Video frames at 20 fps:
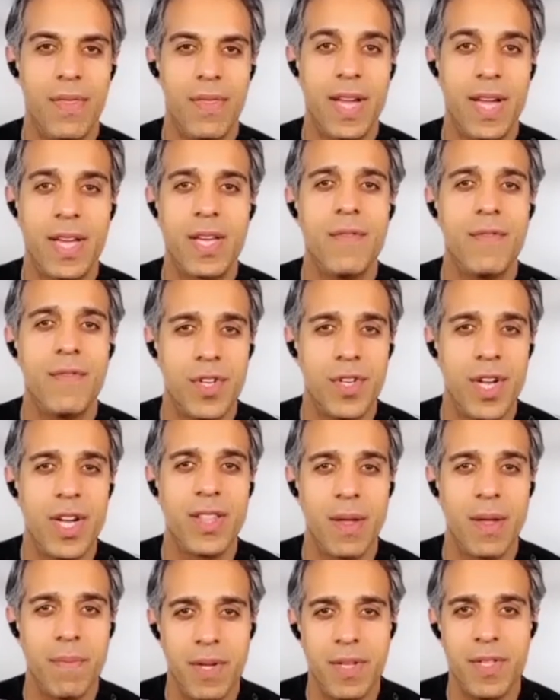Thank you for sharing
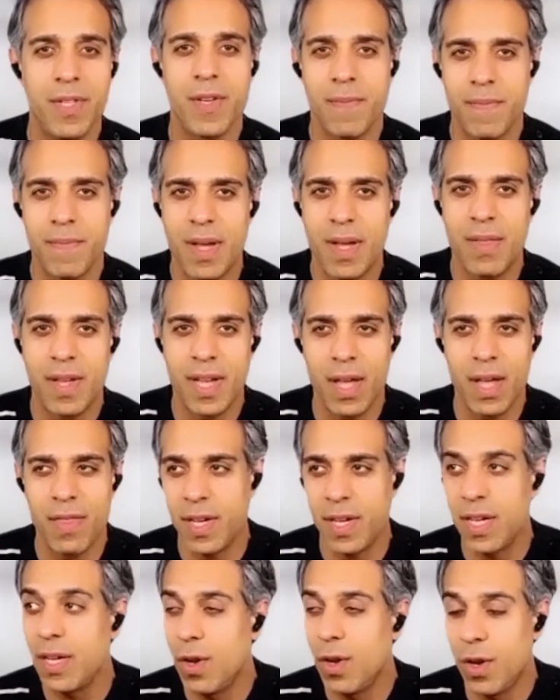that, Peter. I think I
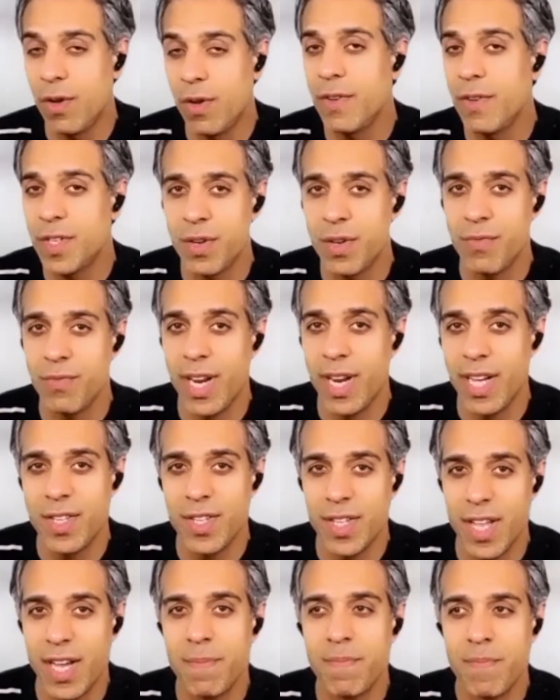think a lot of us can relate to
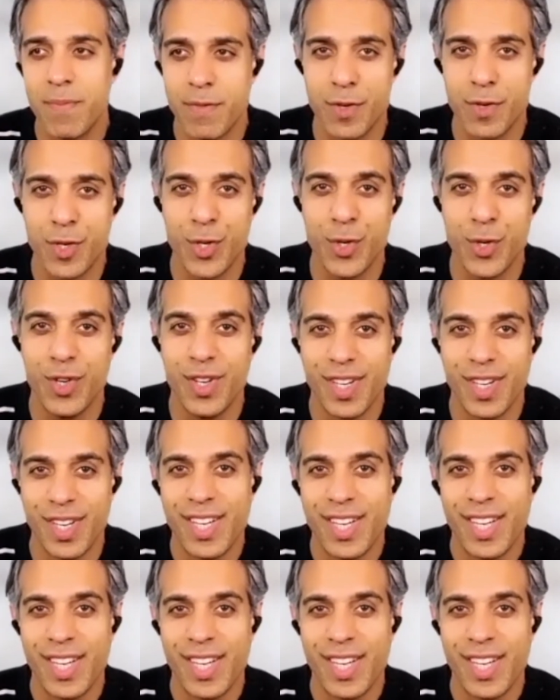that for sure.